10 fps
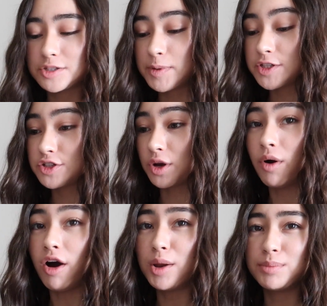It's been so
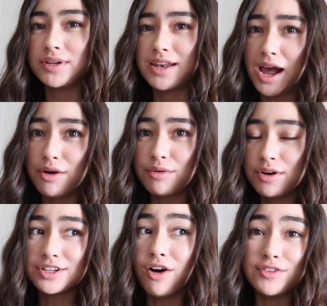hot, but
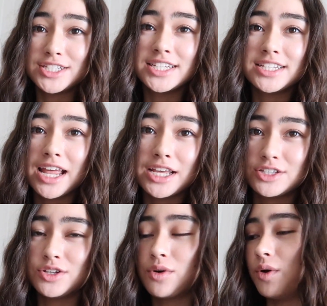now all of a sudden today
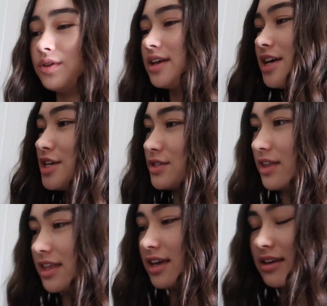it's so cold. So
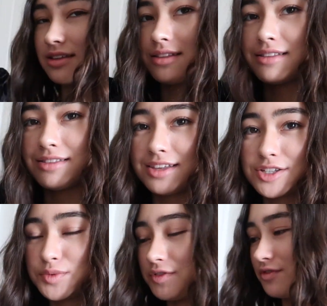I think
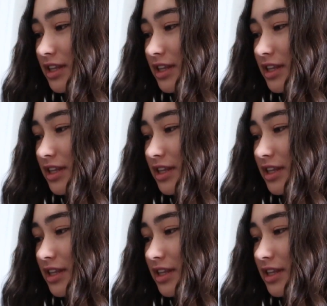this would